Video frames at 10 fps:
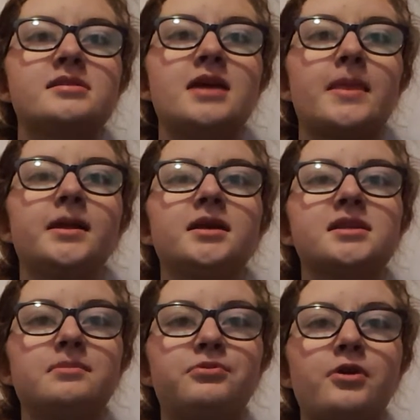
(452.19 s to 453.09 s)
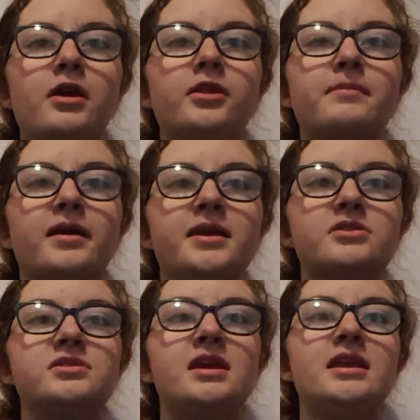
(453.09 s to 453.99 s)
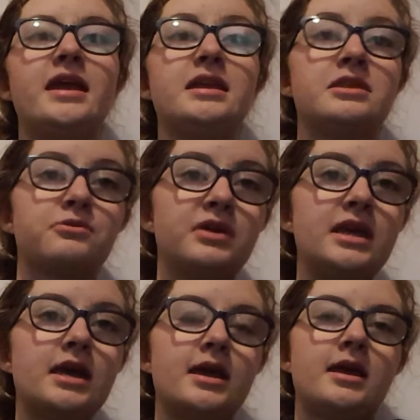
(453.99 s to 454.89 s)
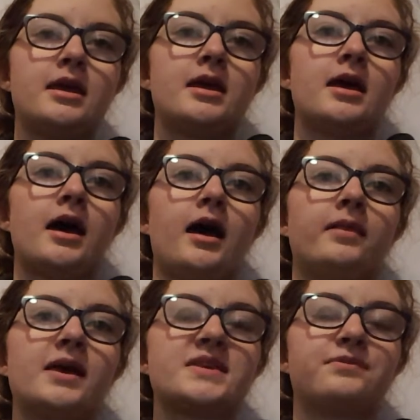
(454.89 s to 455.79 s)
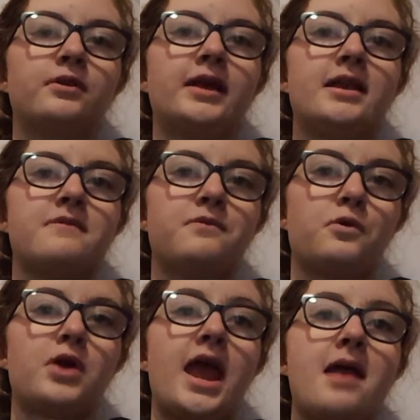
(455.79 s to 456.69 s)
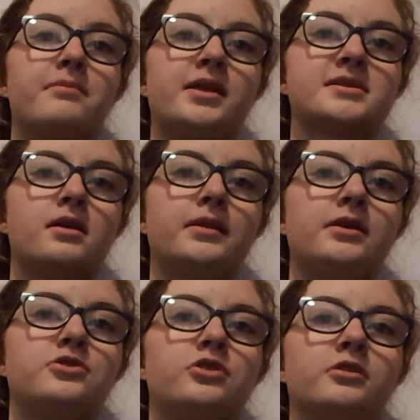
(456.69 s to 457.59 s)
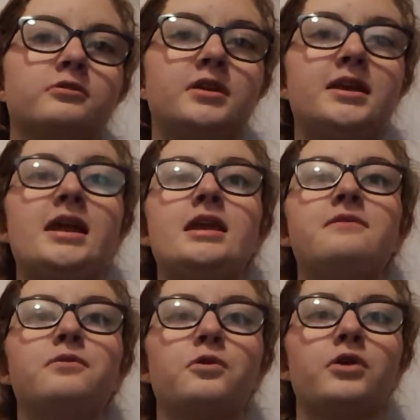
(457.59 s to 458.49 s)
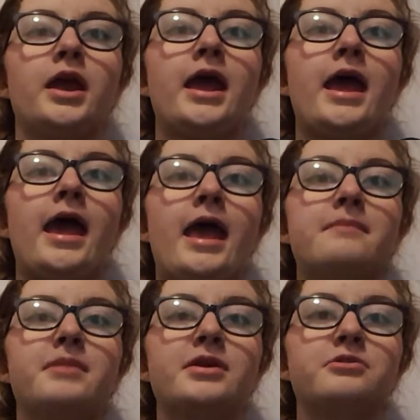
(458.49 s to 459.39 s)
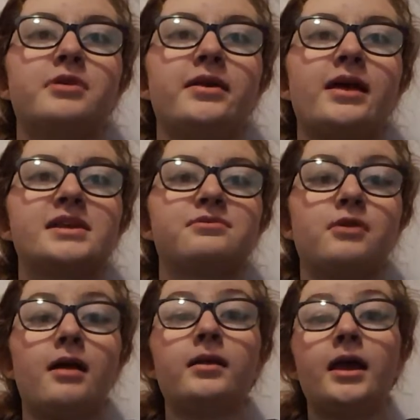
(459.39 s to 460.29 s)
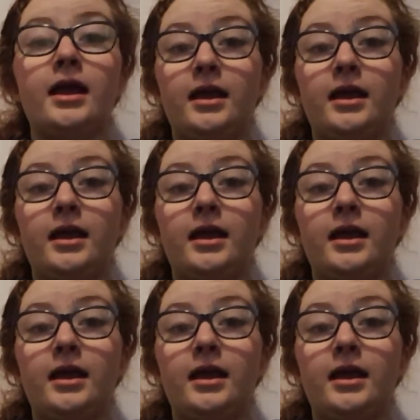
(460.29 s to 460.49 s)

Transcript: So yeah, Little House on the Prairie, Look Back to Yesterday in 83, uh, Last Farewell 84, and Bless All the Dear Children in 84. And by the way, Last Farewell,